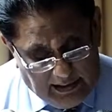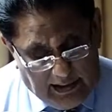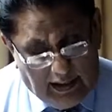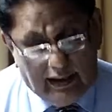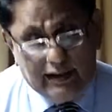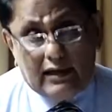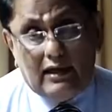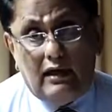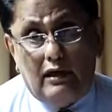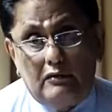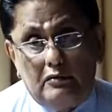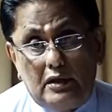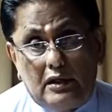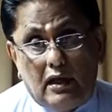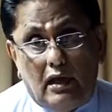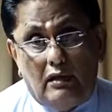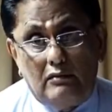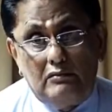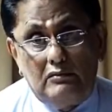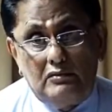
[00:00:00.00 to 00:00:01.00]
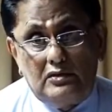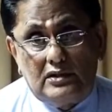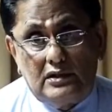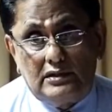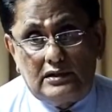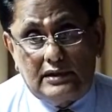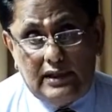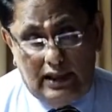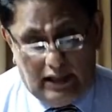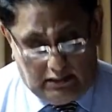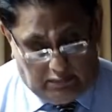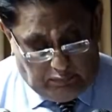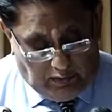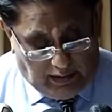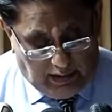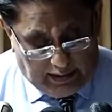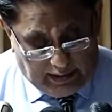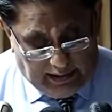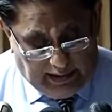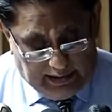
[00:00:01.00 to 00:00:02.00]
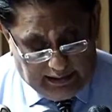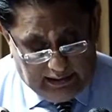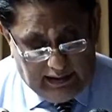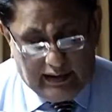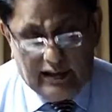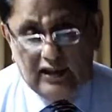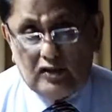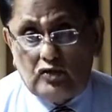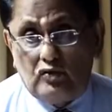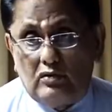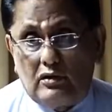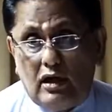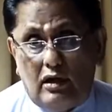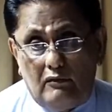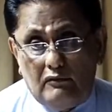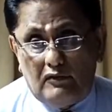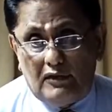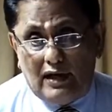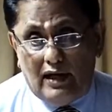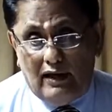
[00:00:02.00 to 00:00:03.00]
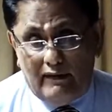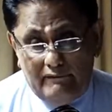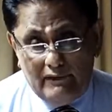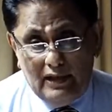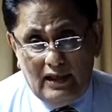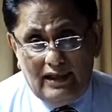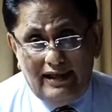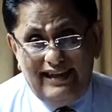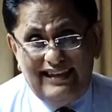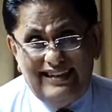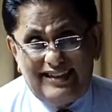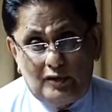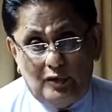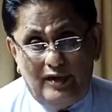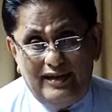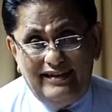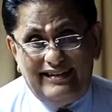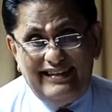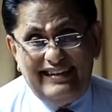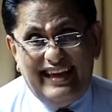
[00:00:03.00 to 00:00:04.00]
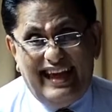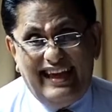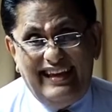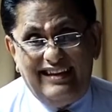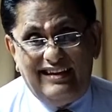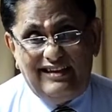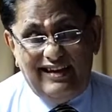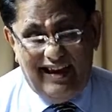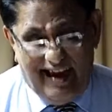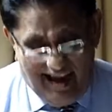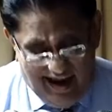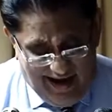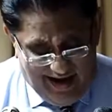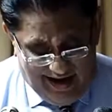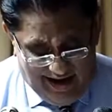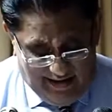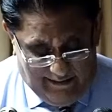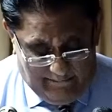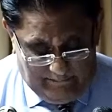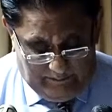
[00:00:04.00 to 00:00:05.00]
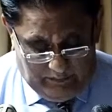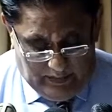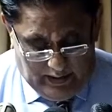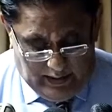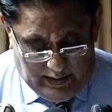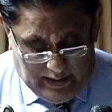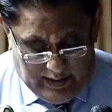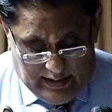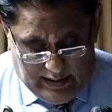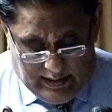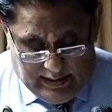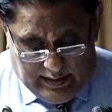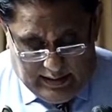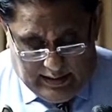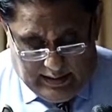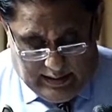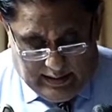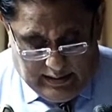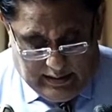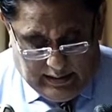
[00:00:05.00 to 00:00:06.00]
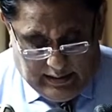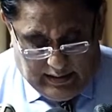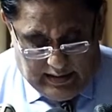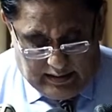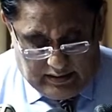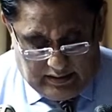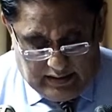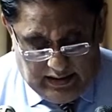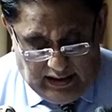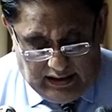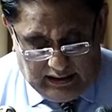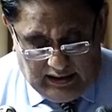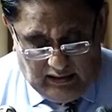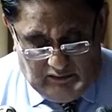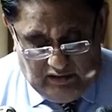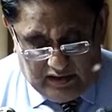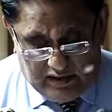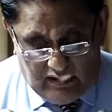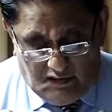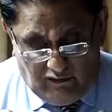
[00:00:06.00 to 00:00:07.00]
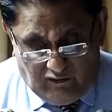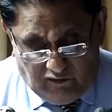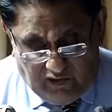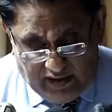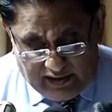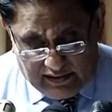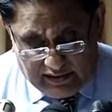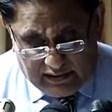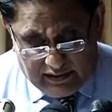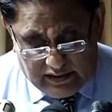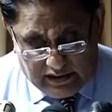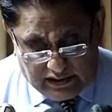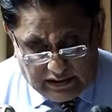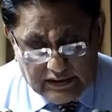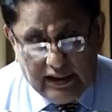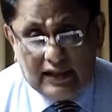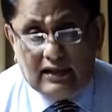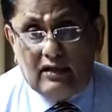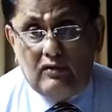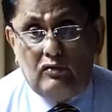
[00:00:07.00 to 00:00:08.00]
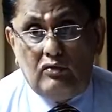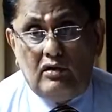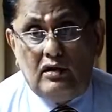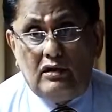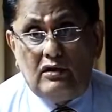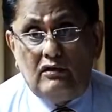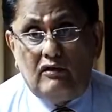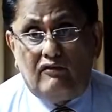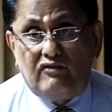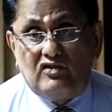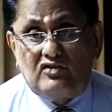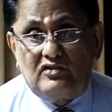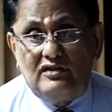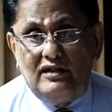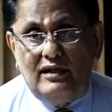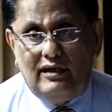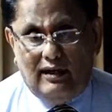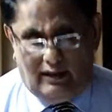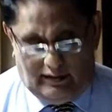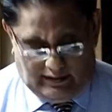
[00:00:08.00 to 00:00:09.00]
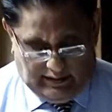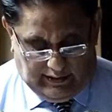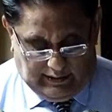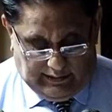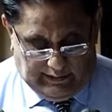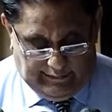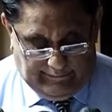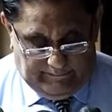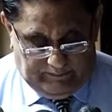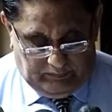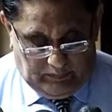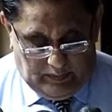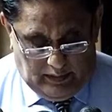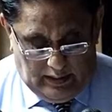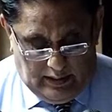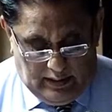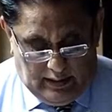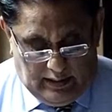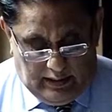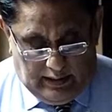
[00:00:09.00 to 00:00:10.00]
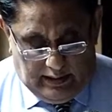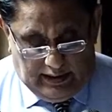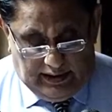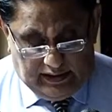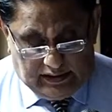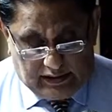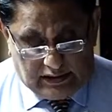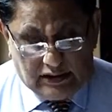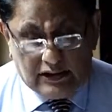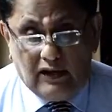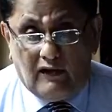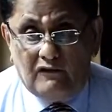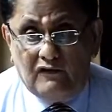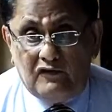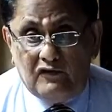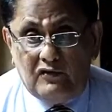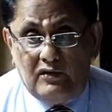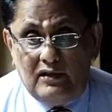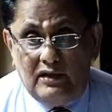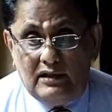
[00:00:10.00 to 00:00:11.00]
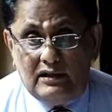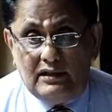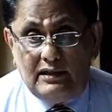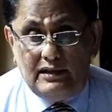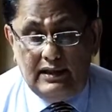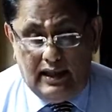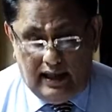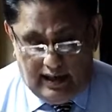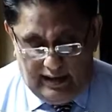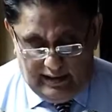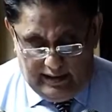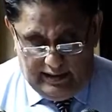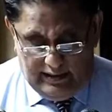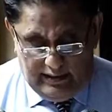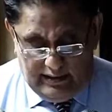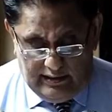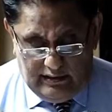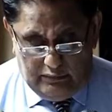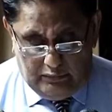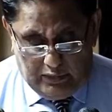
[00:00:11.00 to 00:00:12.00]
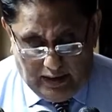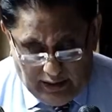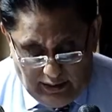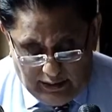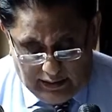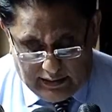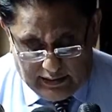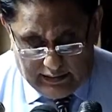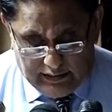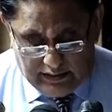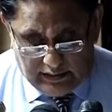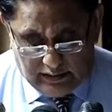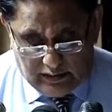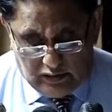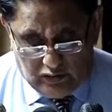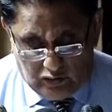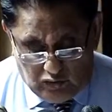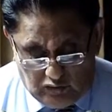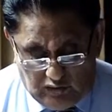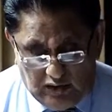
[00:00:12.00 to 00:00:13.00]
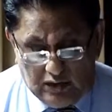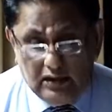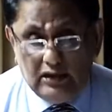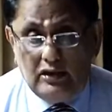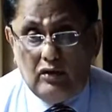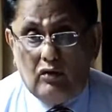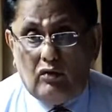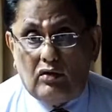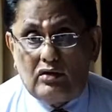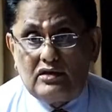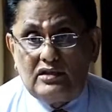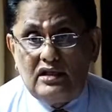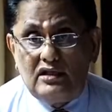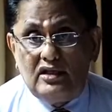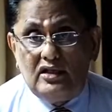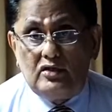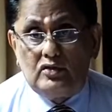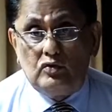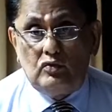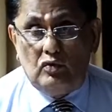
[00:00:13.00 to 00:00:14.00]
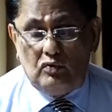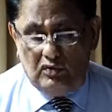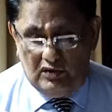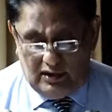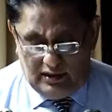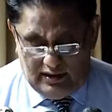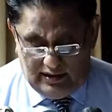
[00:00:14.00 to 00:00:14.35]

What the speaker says: Lanka becomes a state party, I think it should come in 28A. a treaty which affects the security of Sri Lanka, its sovereignty and independence, unity or territorial